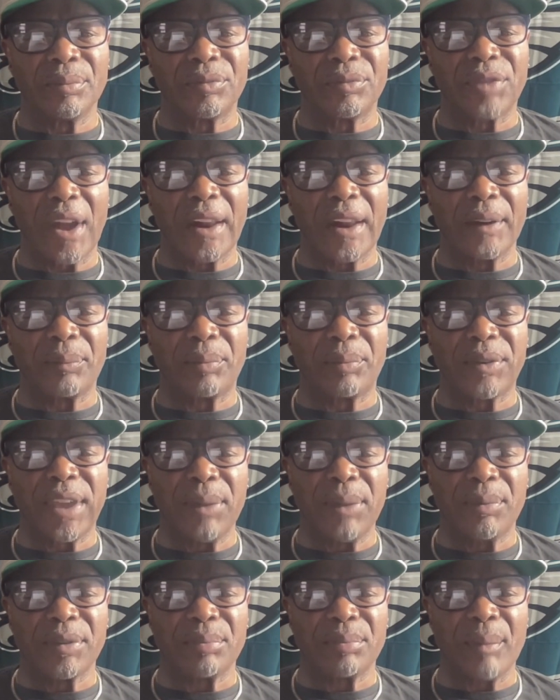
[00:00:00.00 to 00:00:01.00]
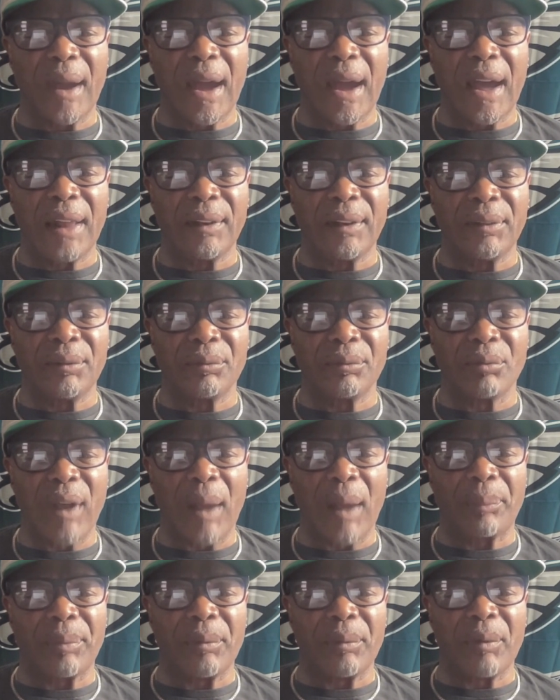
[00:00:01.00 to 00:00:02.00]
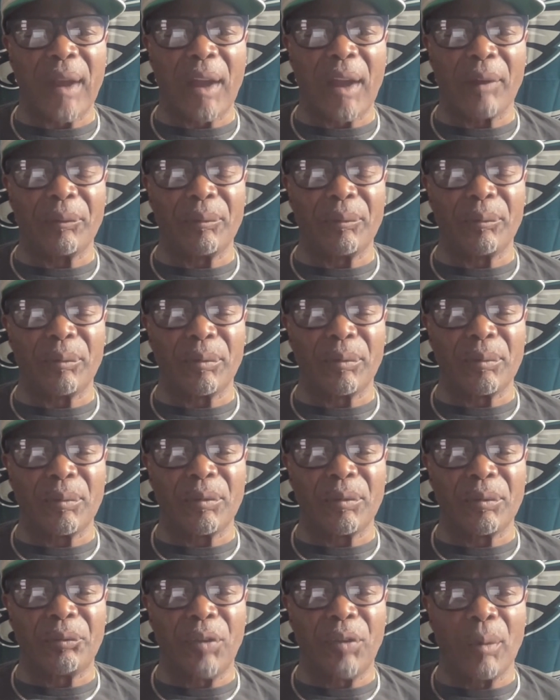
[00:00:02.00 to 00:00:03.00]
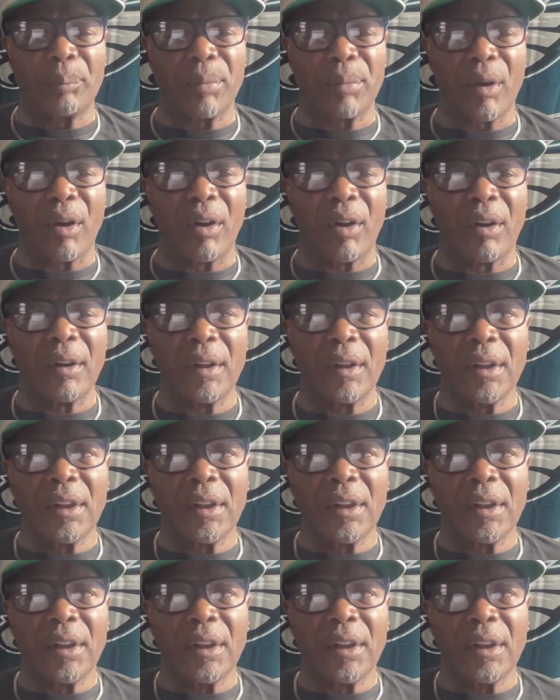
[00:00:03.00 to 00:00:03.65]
trying to keep his mind wrapped around football.